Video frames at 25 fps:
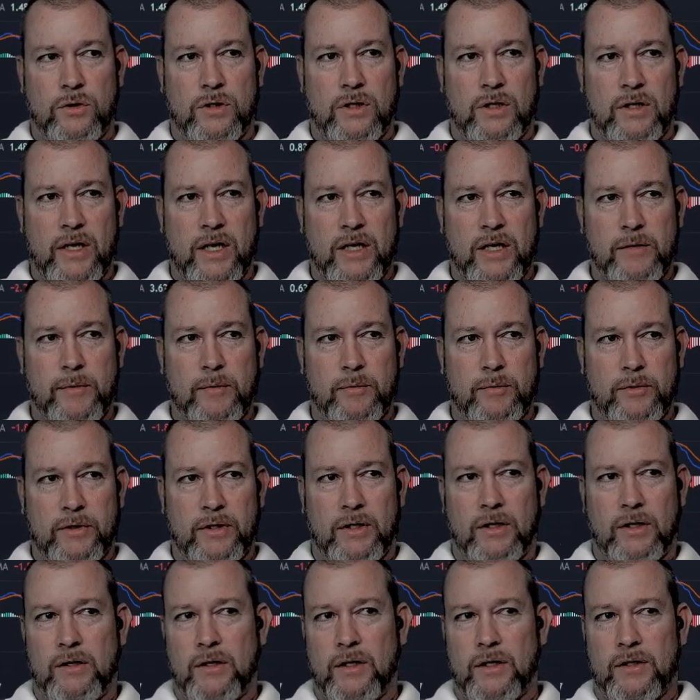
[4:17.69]
and a lot of people
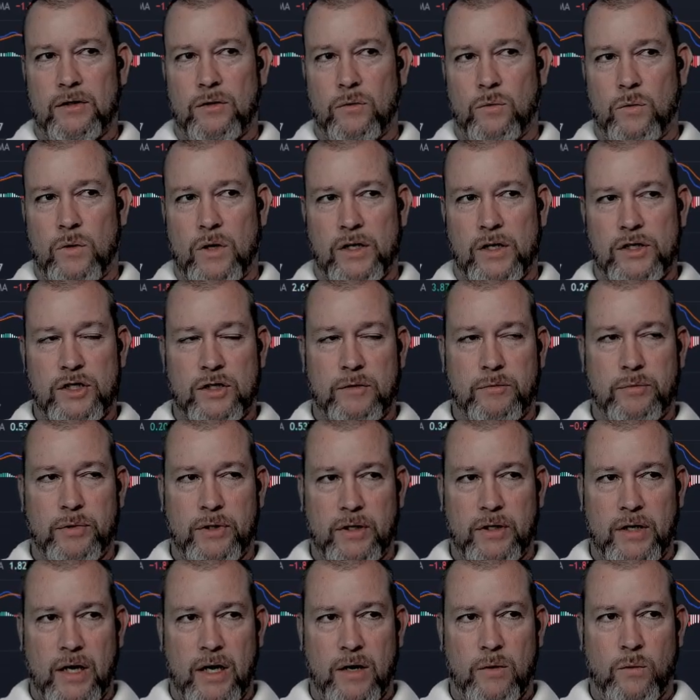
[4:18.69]
neglect to watch it,
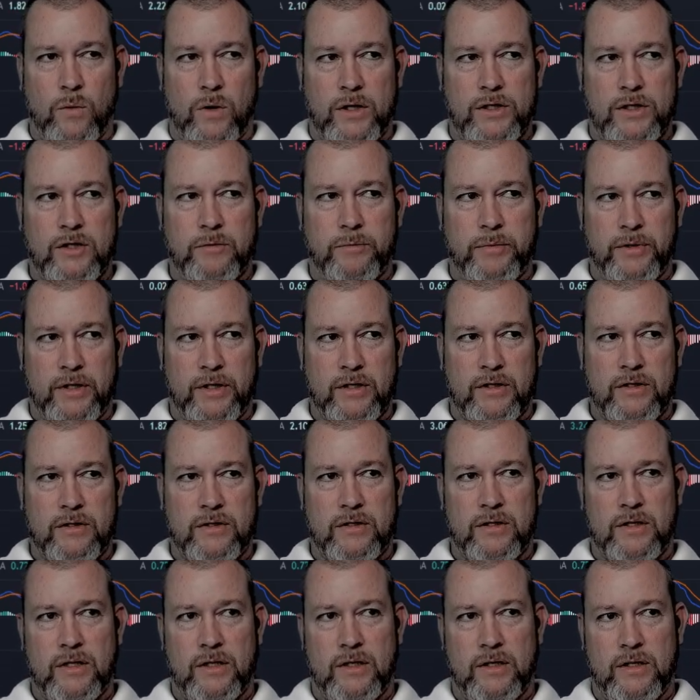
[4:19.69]
but I watch it because
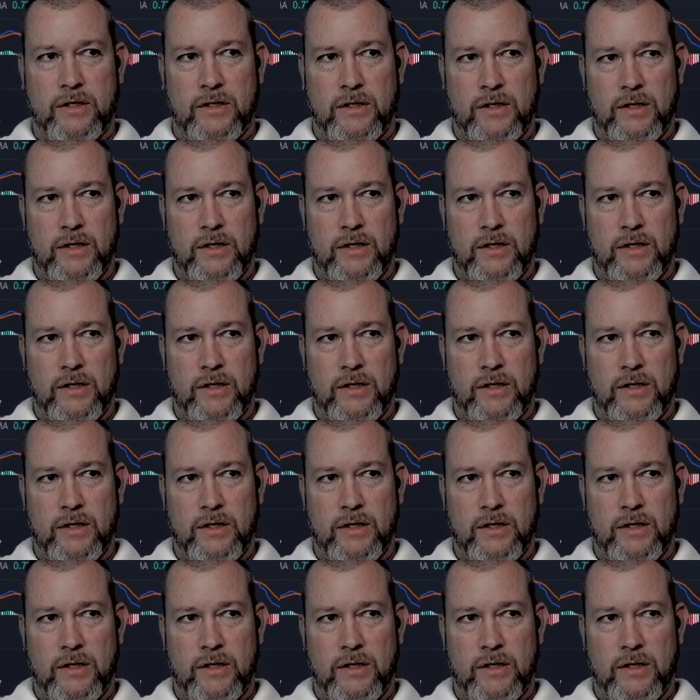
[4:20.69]
it